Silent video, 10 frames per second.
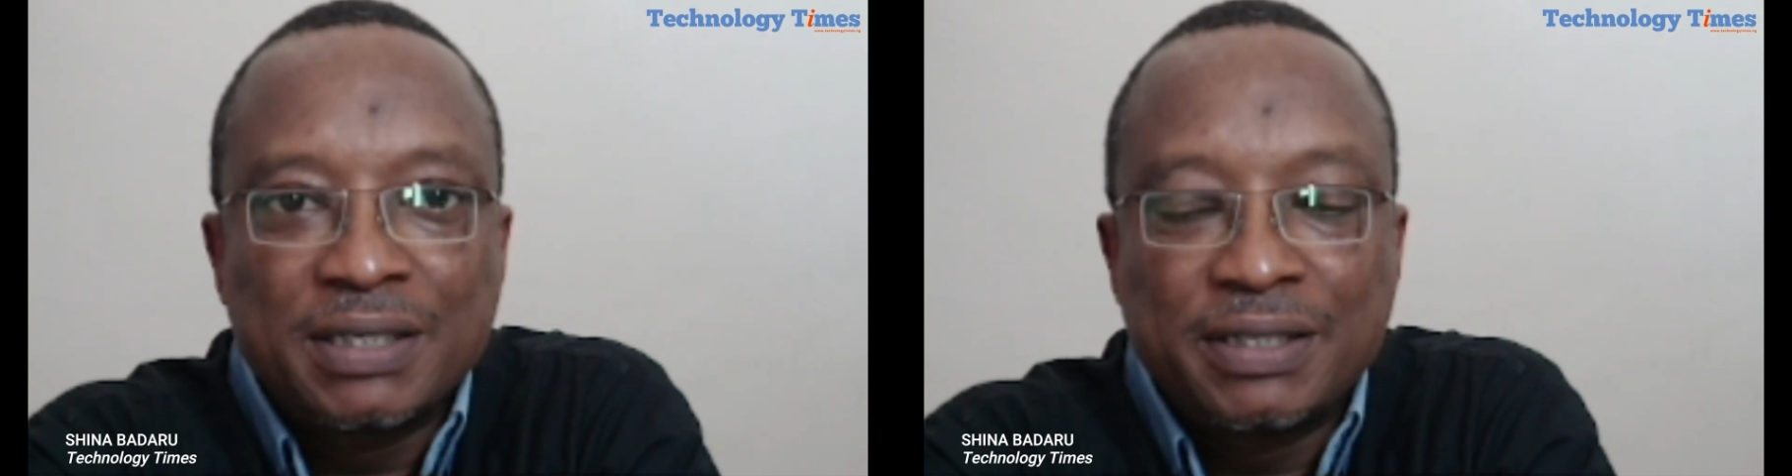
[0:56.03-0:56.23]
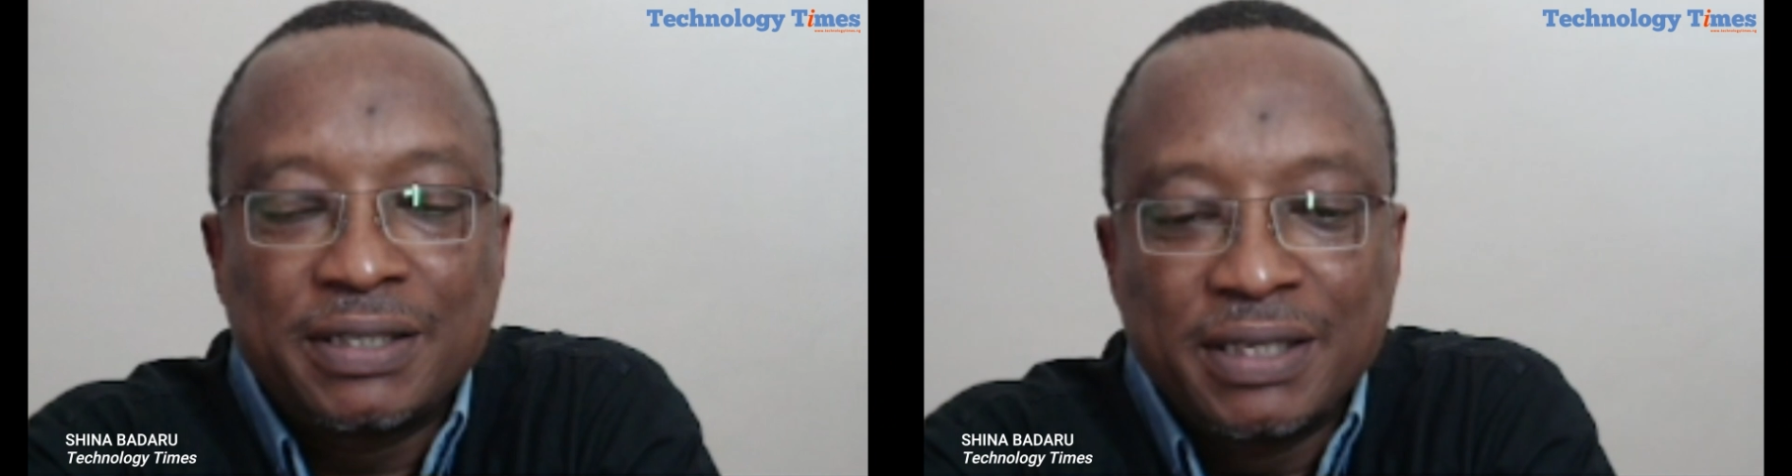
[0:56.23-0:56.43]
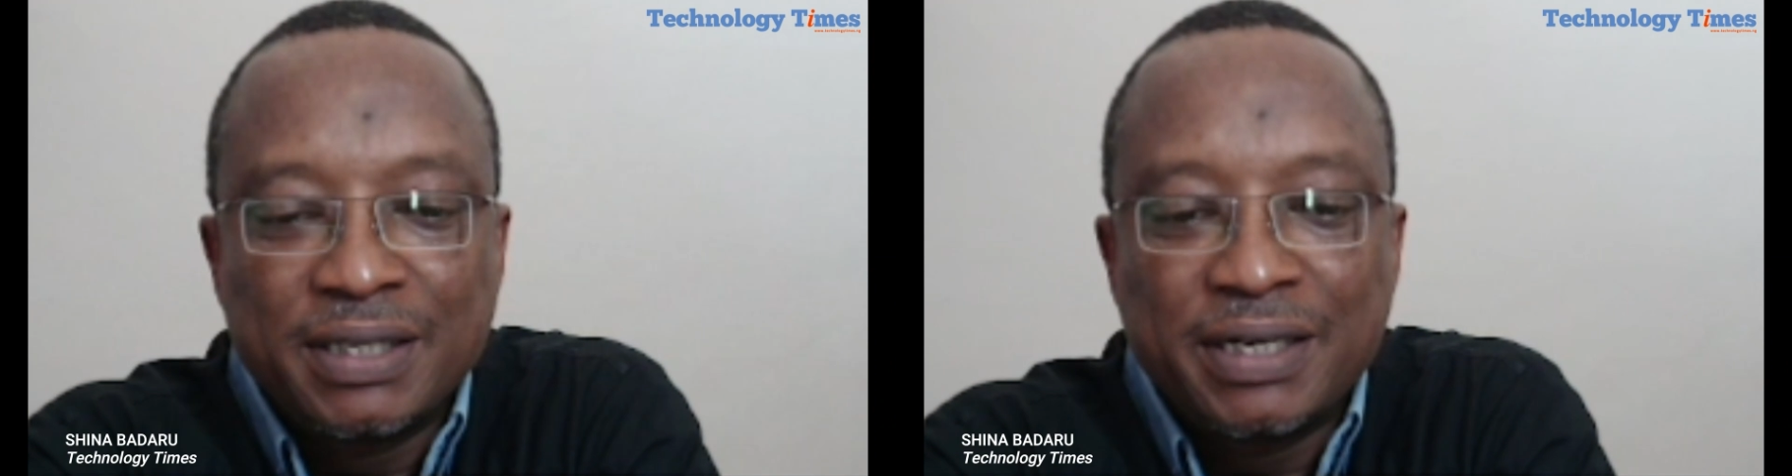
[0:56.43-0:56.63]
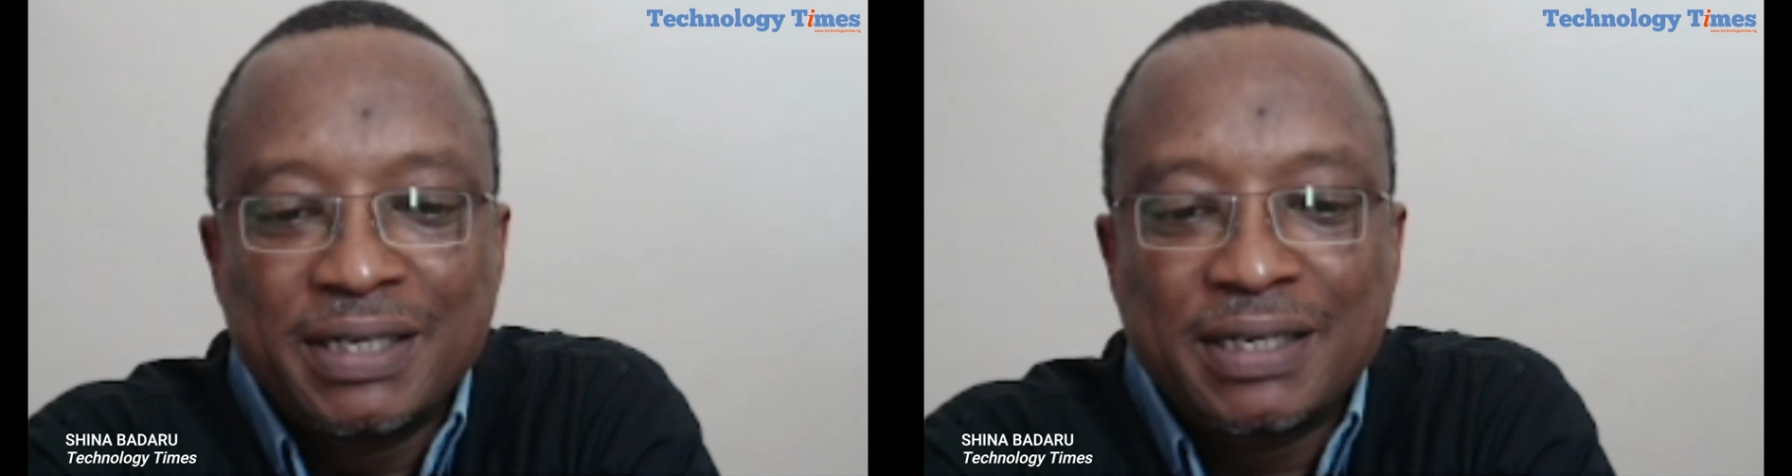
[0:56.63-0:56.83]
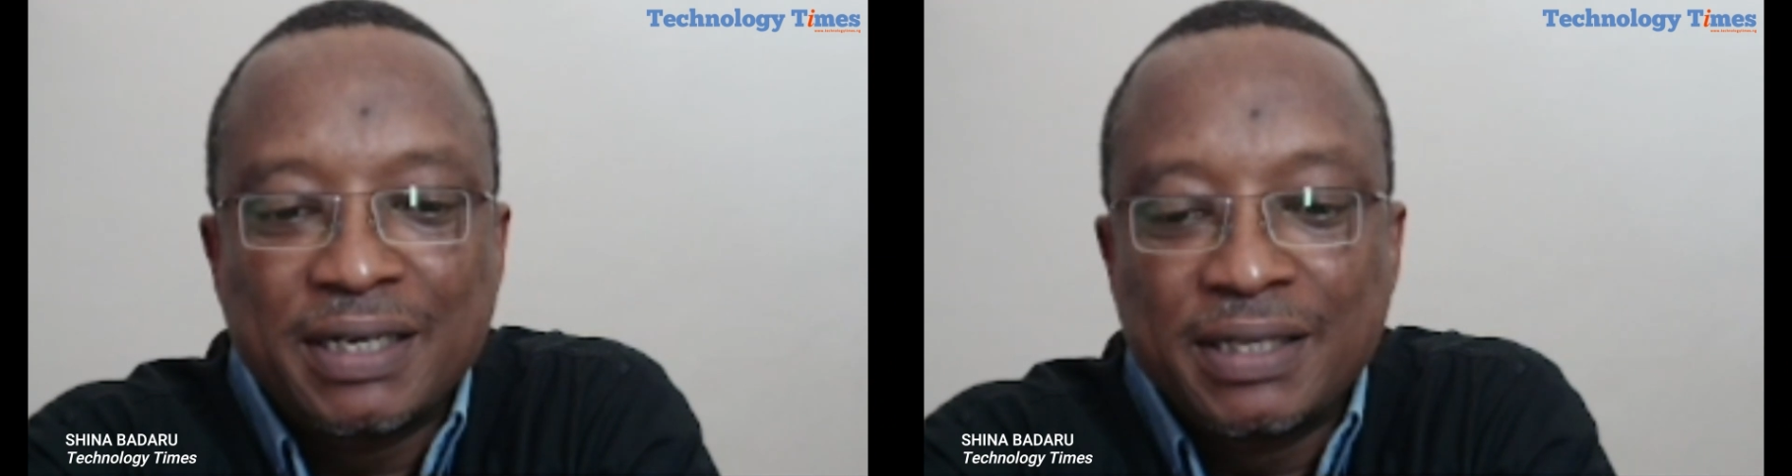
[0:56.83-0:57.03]

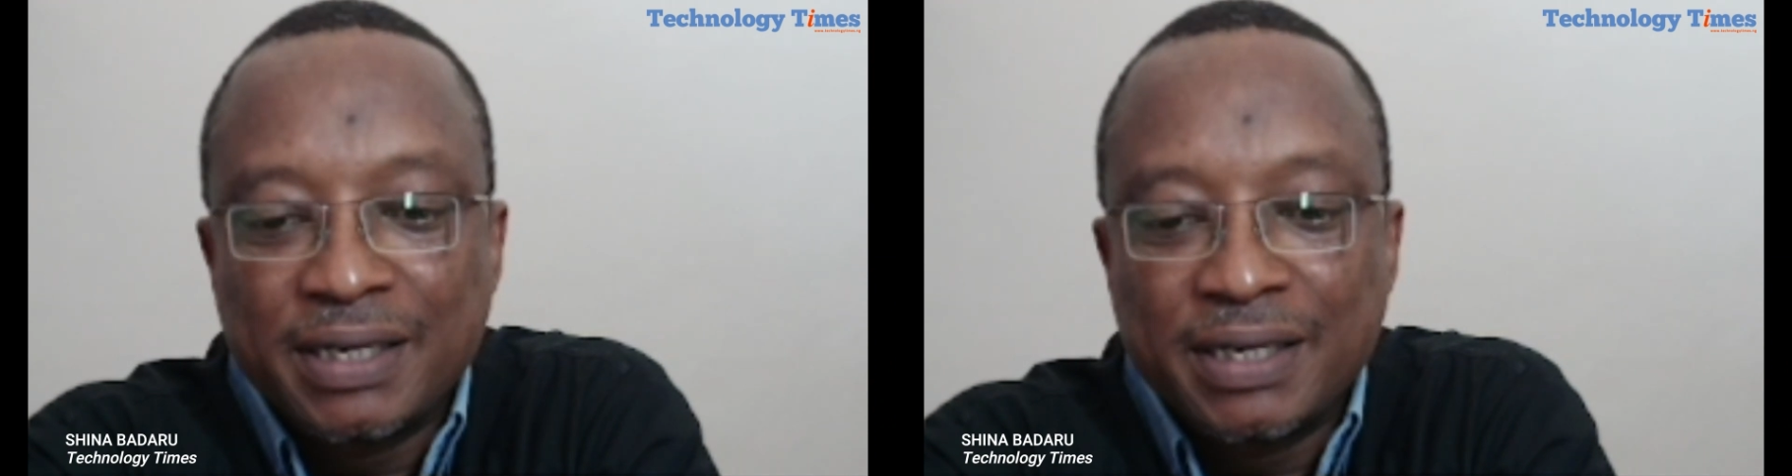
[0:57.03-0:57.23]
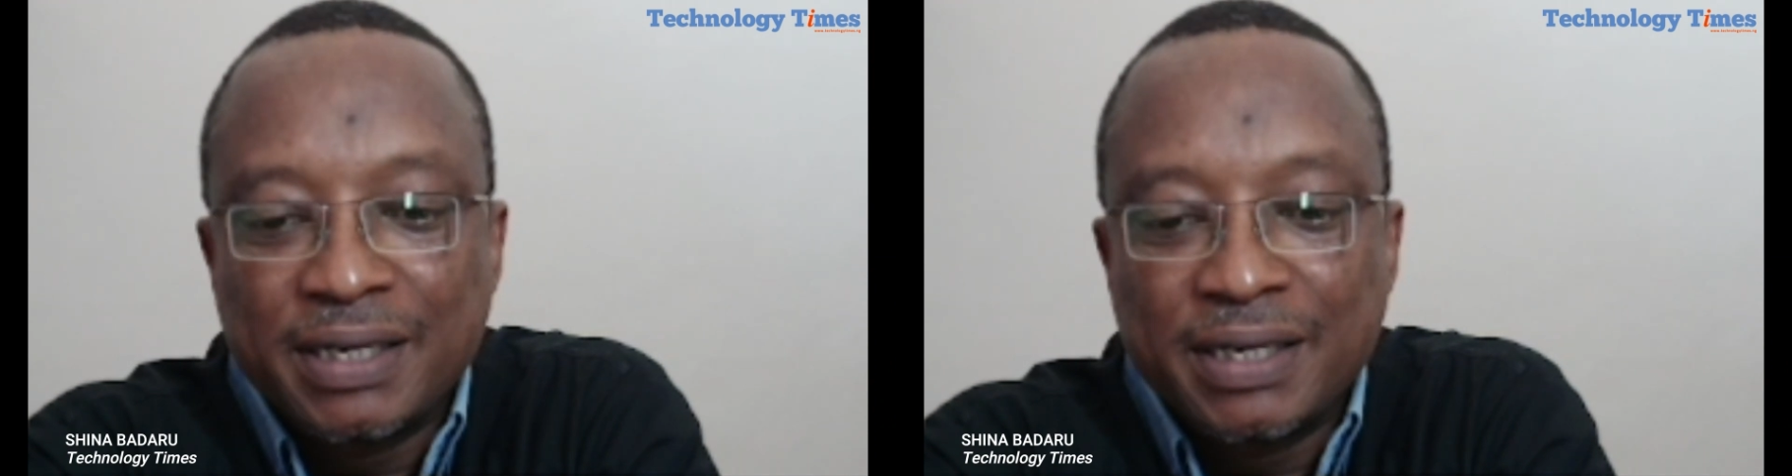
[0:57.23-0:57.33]
generated again